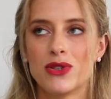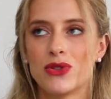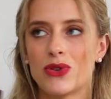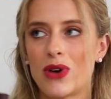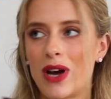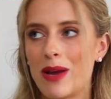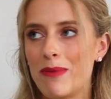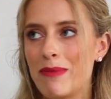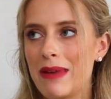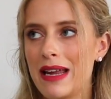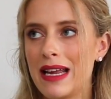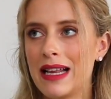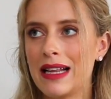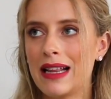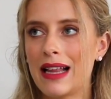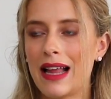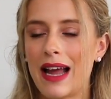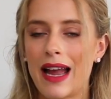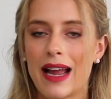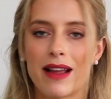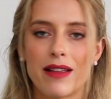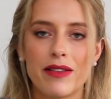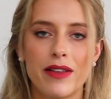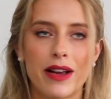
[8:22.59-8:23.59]
So I mean
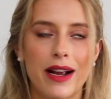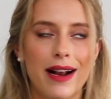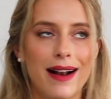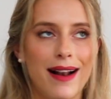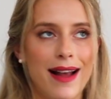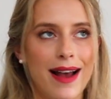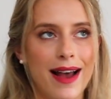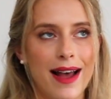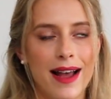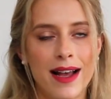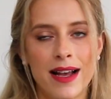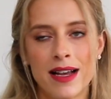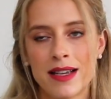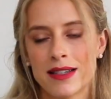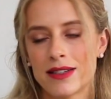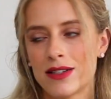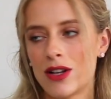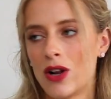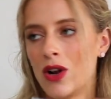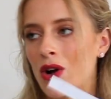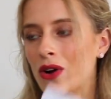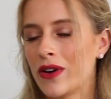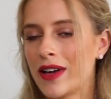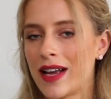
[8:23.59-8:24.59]
like the
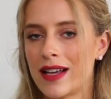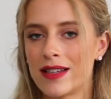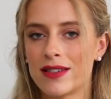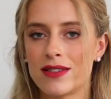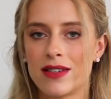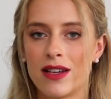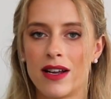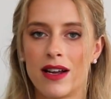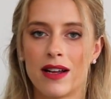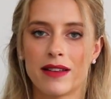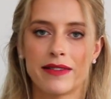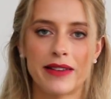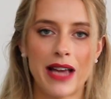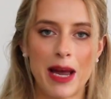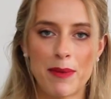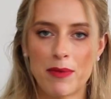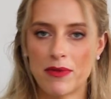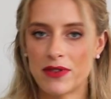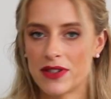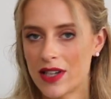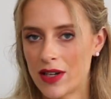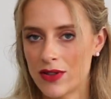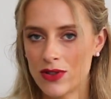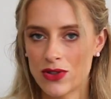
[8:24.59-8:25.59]
Clarins, Lancaster type
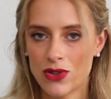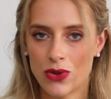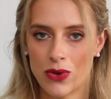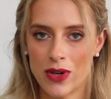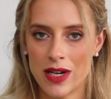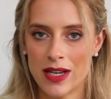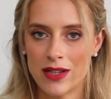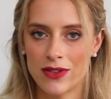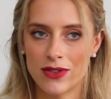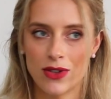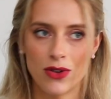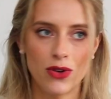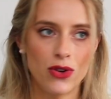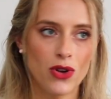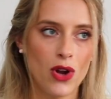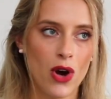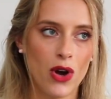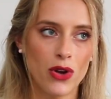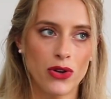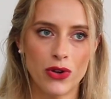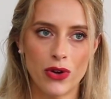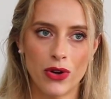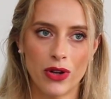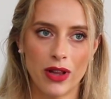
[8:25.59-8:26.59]
of sunscreens,
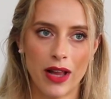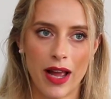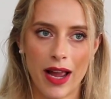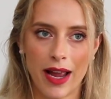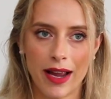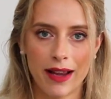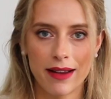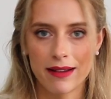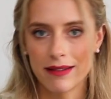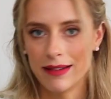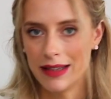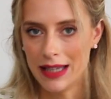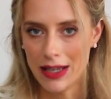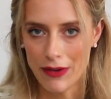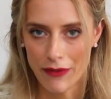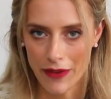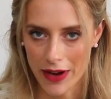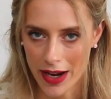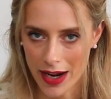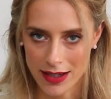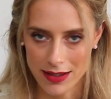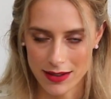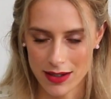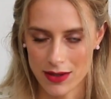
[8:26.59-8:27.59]
not your like
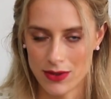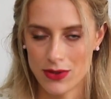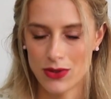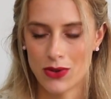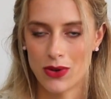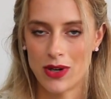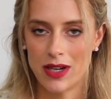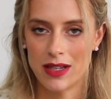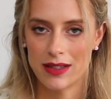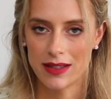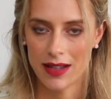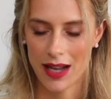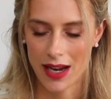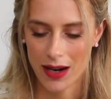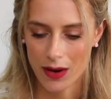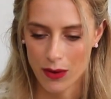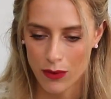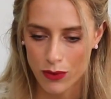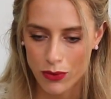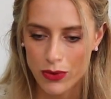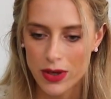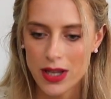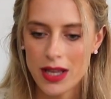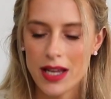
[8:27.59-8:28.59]
Nivea sunscreens, like
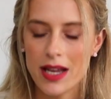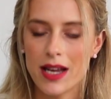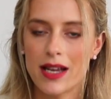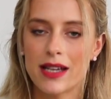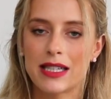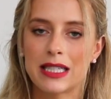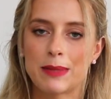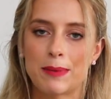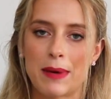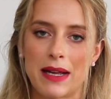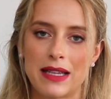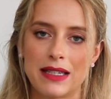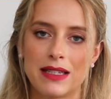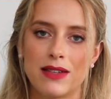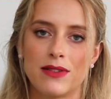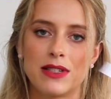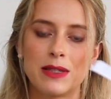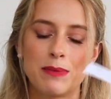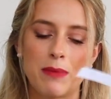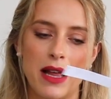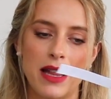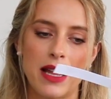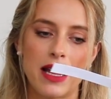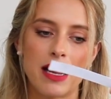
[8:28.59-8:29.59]
really expensive
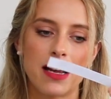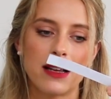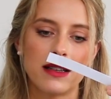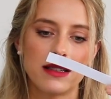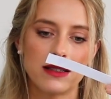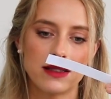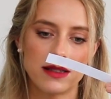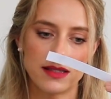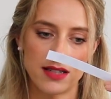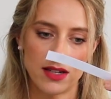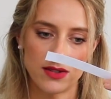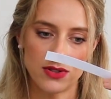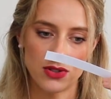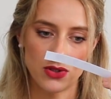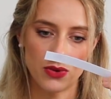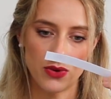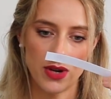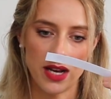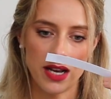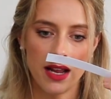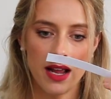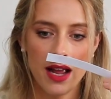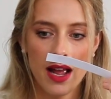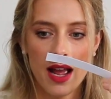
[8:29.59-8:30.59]
smelling
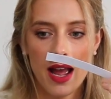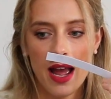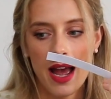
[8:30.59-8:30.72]
sunscreen.